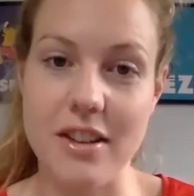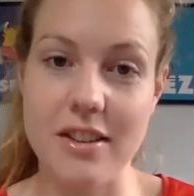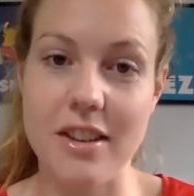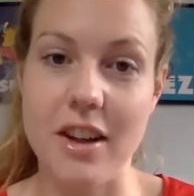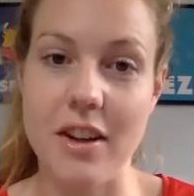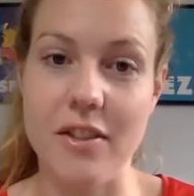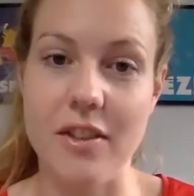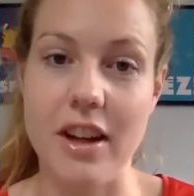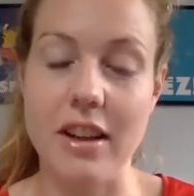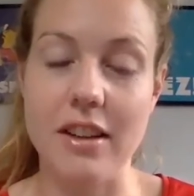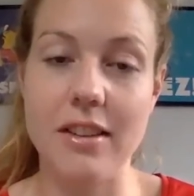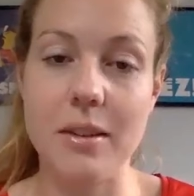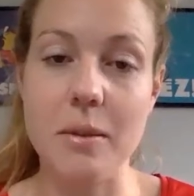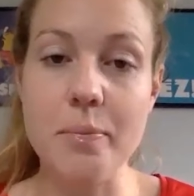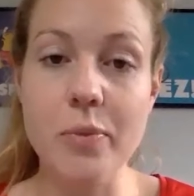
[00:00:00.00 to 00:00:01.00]

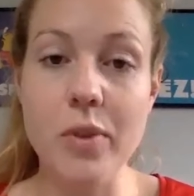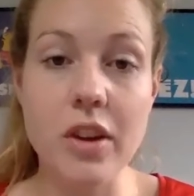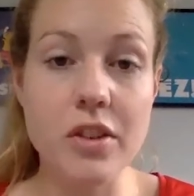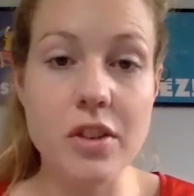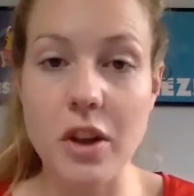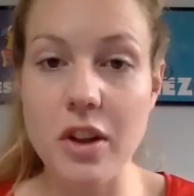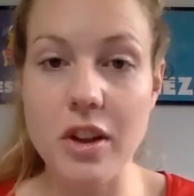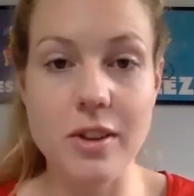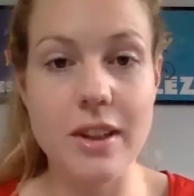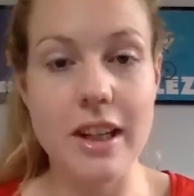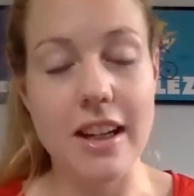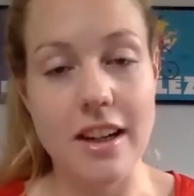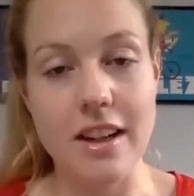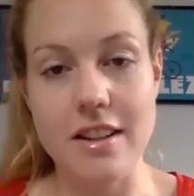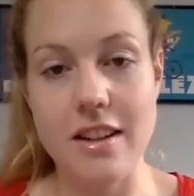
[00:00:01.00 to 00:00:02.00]
service so
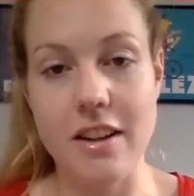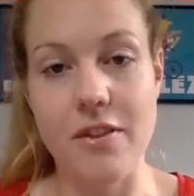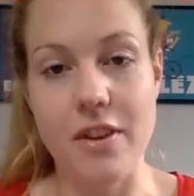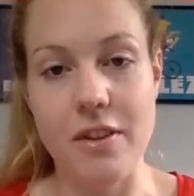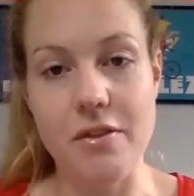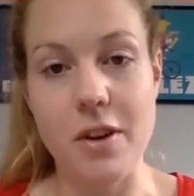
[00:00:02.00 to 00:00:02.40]
unique and different